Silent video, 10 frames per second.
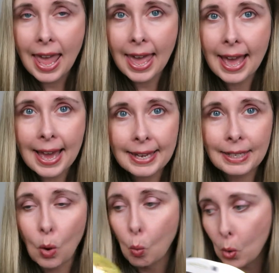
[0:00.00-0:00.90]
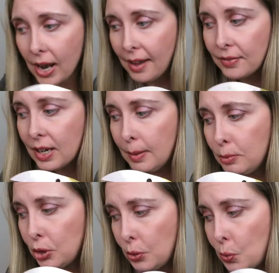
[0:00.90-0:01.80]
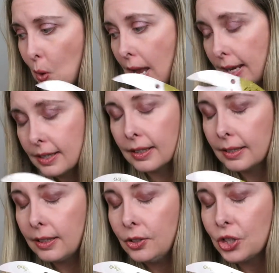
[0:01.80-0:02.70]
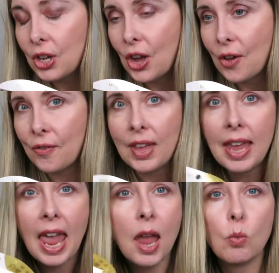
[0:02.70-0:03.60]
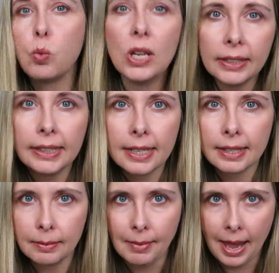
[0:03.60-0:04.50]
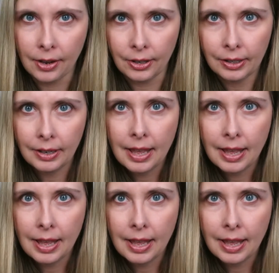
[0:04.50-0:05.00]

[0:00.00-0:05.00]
And what I've come to a conclusion of, it really doesn't matter.